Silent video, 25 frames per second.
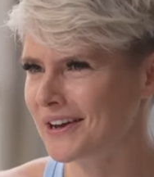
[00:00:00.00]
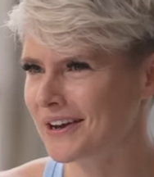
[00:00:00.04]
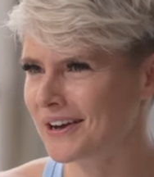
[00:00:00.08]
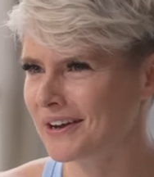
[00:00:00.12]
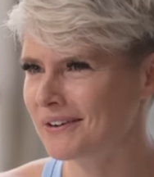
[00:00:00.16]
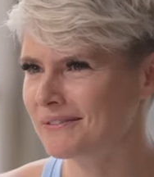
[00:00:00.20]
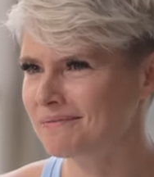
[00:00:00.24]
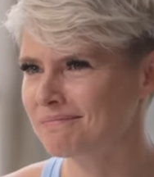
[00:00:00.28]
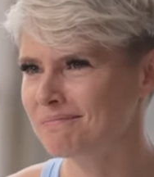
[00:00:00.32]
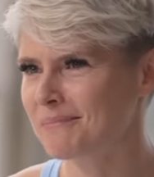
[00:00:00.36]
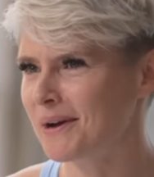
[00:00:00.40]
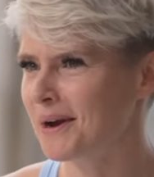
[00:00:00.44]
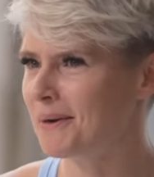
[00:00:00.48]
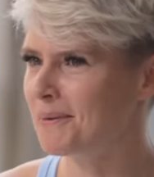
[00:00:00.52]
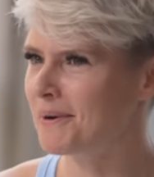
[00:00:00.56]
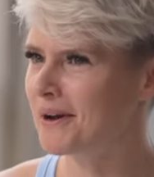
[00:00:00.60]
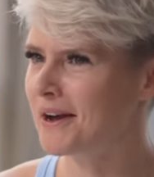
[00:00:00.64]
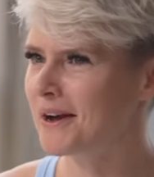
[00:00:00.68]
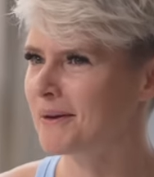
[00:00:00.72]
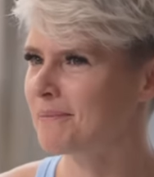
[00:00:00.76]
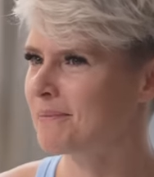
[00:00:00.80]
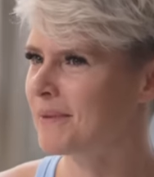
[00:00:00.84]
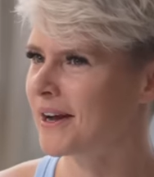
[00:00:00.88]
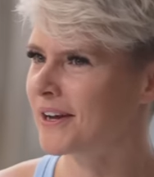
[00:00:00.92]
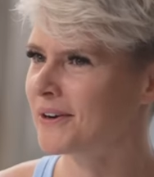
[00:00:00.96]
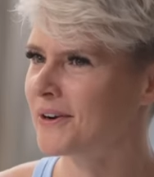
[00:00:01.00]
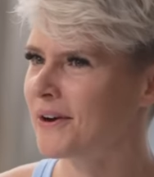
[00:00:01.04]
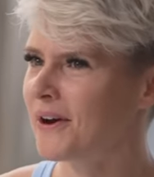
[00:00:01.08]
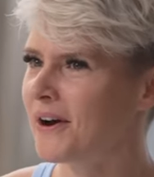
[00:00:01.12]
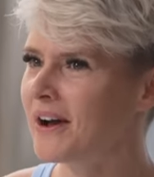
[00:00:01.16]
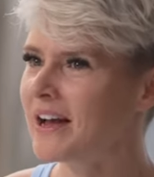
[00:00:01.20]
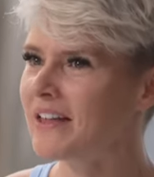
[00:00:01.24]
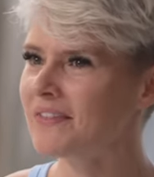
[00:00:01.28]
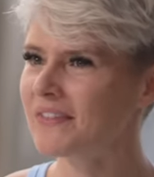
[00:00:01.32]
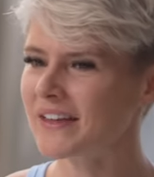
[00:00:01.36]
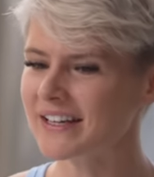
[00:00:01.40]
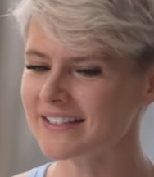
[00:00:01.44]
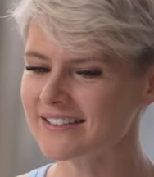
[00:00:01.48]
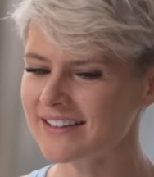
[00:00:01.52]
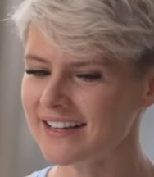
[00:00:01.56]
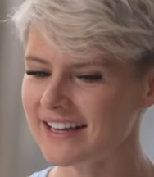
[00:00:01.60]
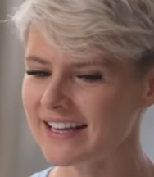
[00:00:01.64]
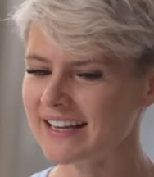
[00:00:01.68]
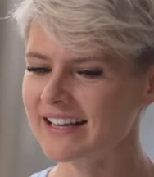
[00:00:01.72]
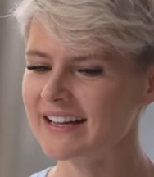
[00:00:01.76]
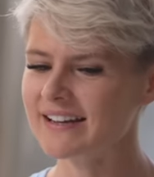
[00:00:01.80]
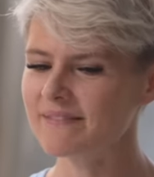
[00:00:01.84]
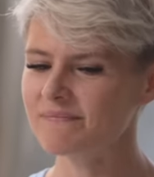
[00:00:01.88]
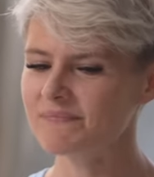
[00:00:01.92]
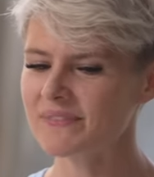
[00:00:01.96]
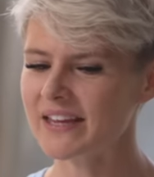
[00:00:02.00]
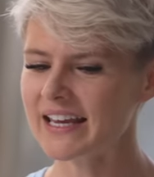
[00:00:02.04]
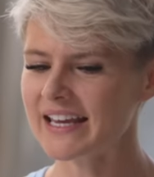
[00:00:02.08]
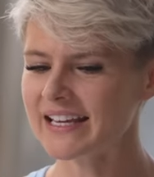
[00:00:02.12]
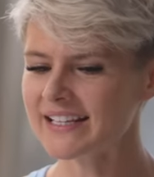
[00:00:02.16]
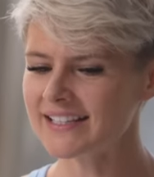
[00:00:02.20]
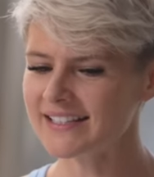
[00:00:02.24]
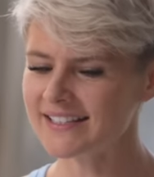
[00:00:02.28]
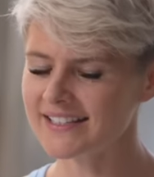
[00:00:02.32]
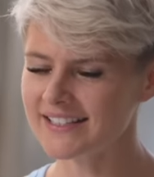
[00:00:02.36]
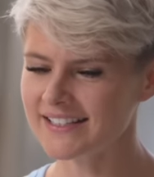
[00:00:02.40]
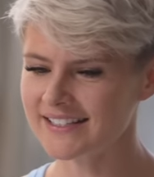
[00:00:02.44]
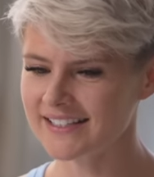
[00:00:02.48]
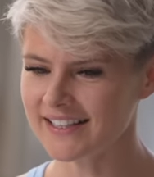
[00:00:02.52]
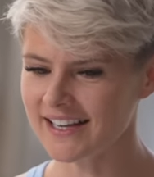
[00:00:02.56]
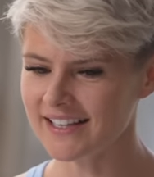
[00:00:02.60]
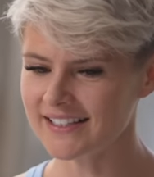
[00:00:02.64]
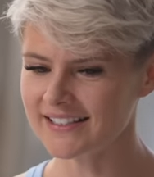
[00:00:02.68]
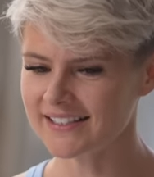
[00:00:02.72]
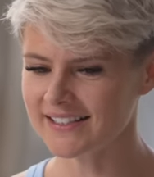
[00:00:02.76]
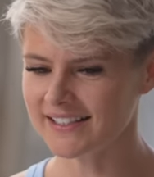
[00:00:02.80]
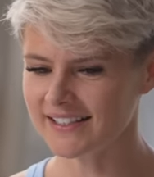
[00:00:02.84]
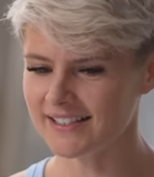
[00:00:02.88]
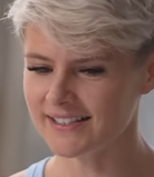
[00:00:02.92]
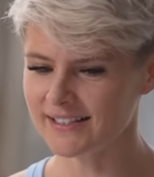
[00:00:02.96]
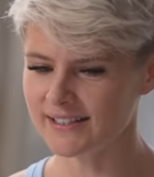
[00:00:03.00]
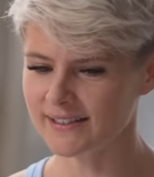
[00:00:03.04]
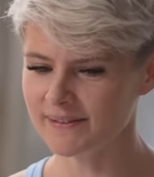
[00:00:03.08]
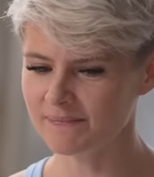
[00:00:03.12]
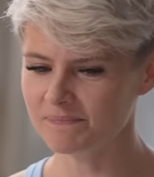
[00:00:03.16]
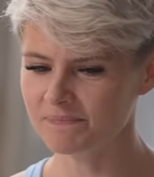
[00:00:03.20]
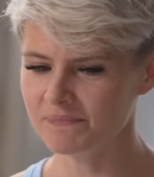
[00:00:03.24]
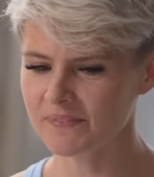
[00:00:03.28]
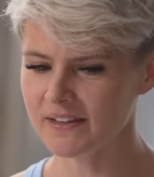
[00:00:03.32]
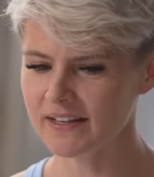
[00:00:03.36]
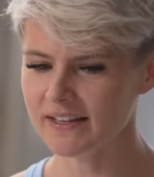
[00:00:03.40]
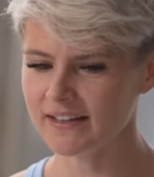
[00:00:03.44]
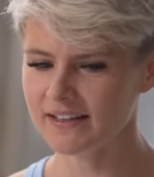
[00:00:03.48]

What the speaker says: a go. Might work, might not. That's like his success system